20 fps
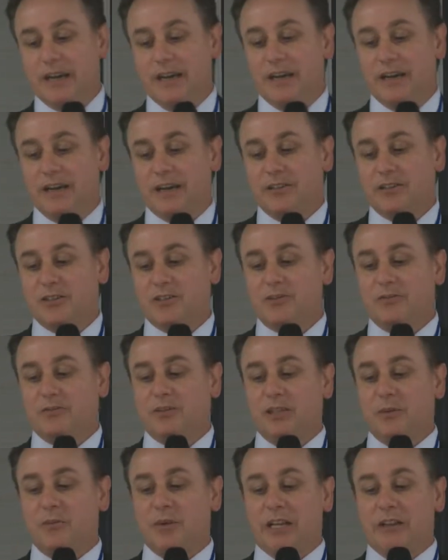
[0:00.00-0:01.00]
a
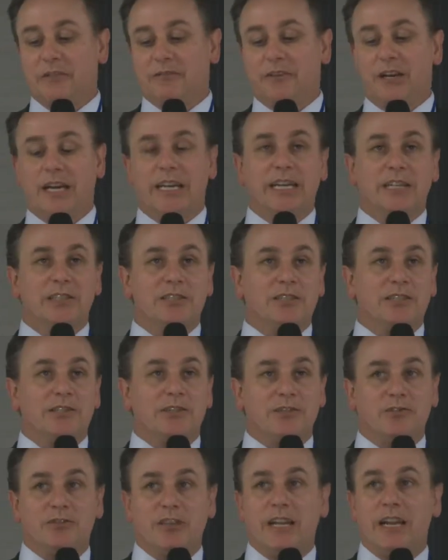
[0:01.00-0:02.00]
story about the finance
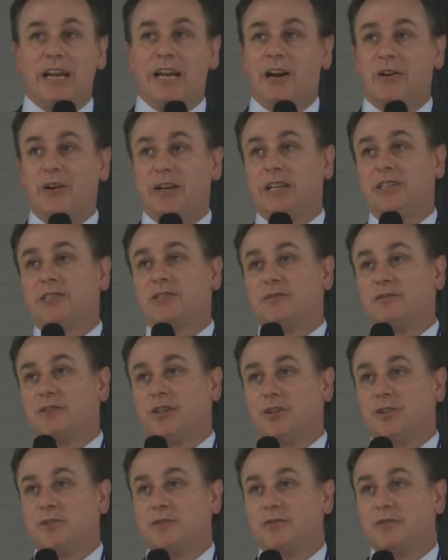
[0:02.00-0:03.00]
industry and how it's
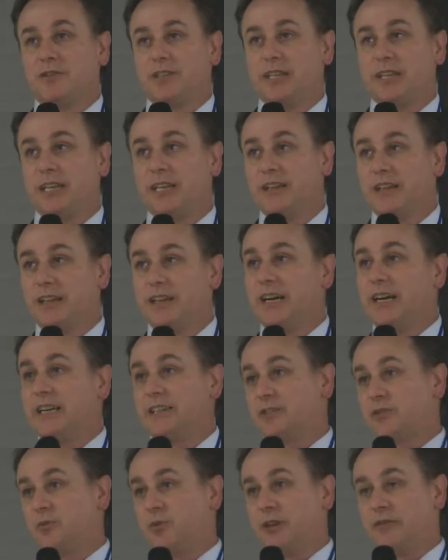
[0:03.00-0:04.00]
evolved in the
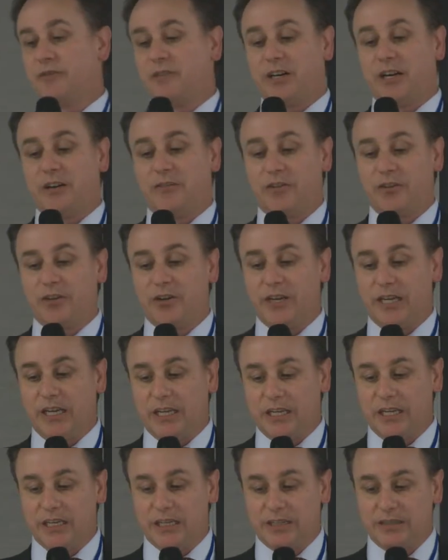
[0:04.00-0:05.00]
last 25, 30
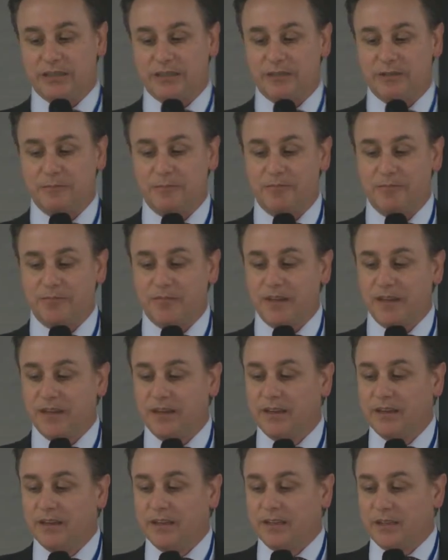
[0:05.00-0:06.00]
years.
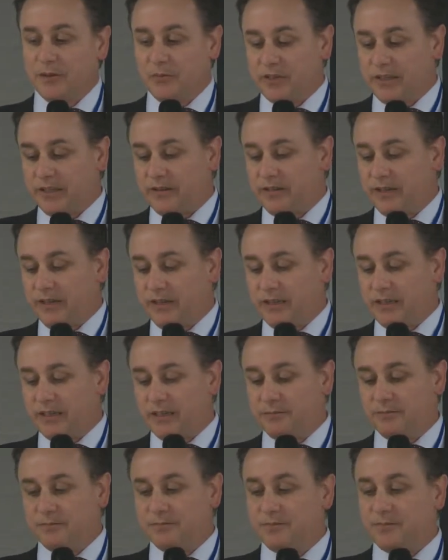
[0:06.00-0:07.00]
But I think
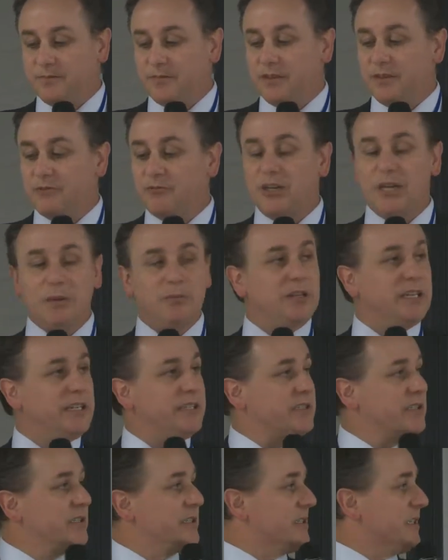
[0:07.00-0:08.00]
the right
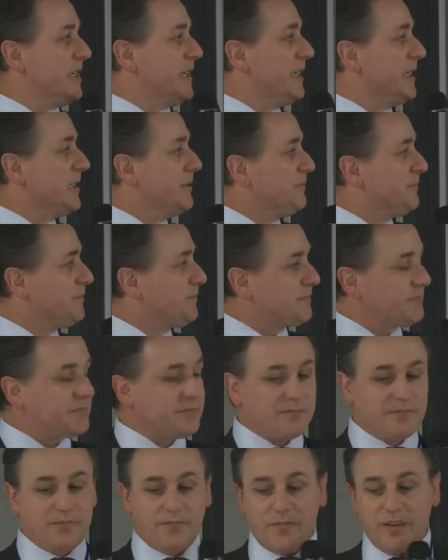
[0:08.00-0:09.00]
place to start
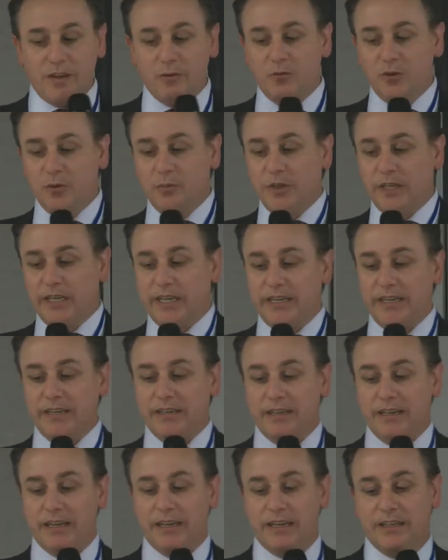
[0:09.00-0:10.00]
would
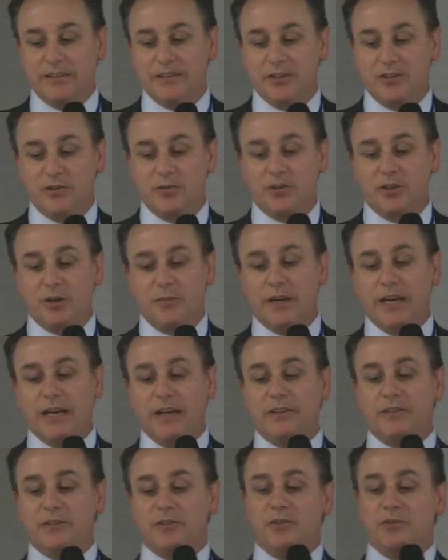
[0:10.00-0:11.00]
be to talk
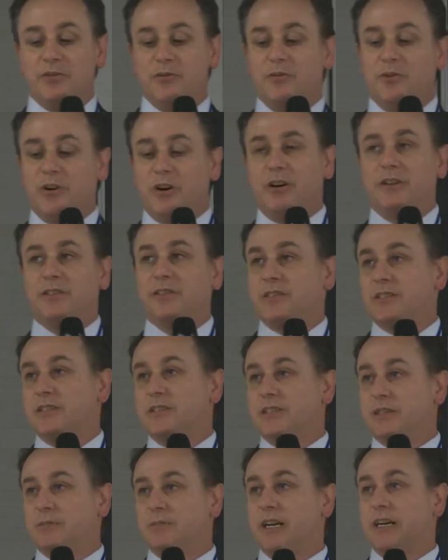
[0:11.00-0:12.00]
about two
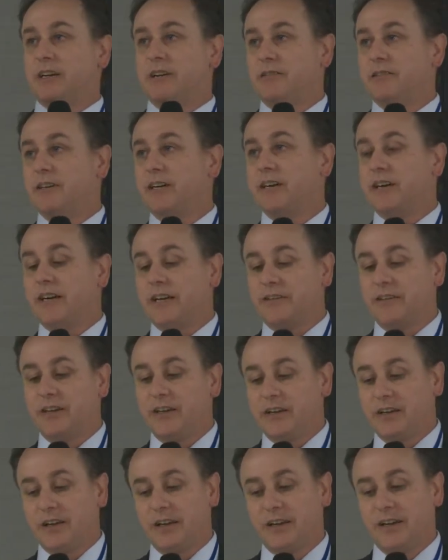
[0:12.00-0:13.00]
constants in my career. I
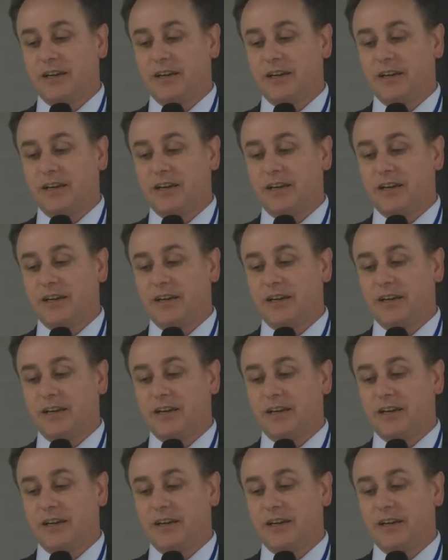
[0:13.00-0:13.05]
think